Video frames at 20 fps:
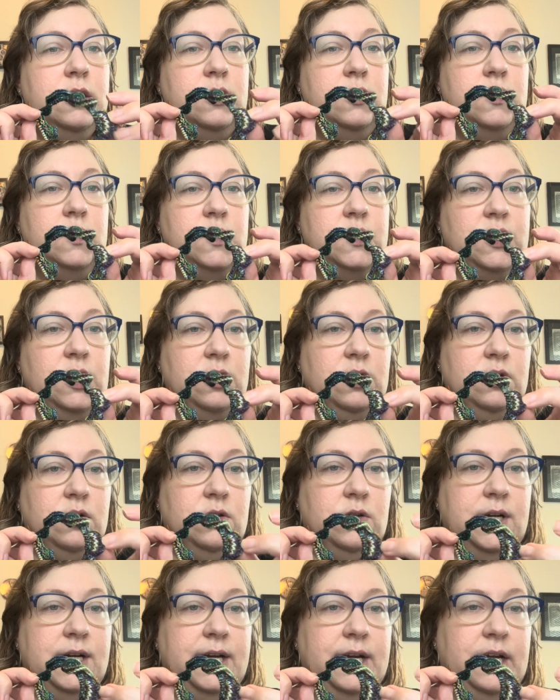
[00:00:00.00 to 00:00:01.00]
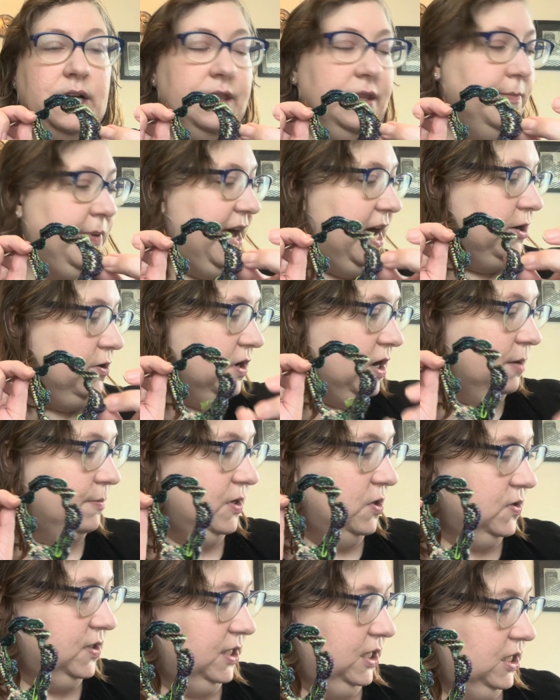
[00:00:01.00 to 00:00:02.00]
So the pattern I'm
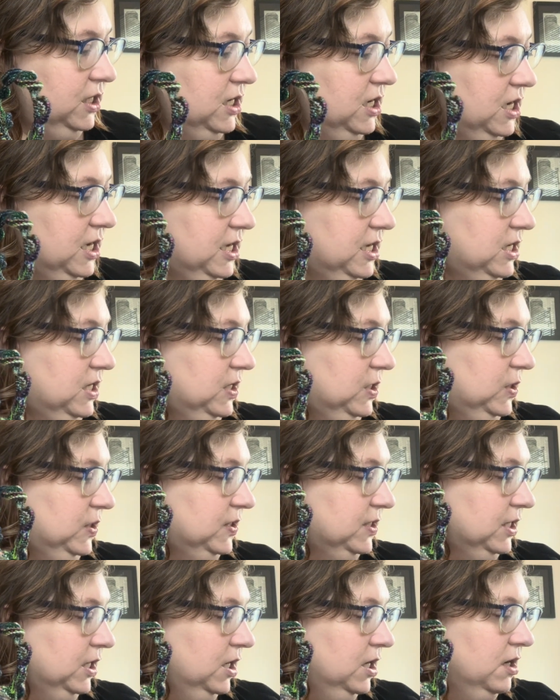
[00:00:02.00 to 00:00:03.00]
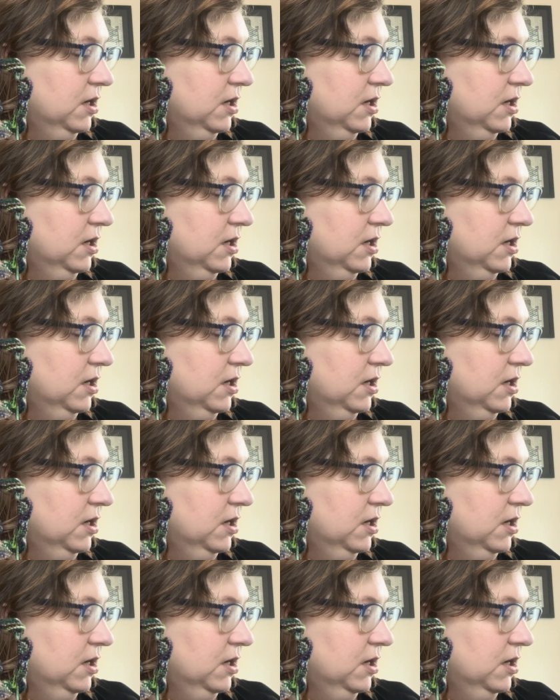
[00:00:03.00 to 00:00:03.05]
using is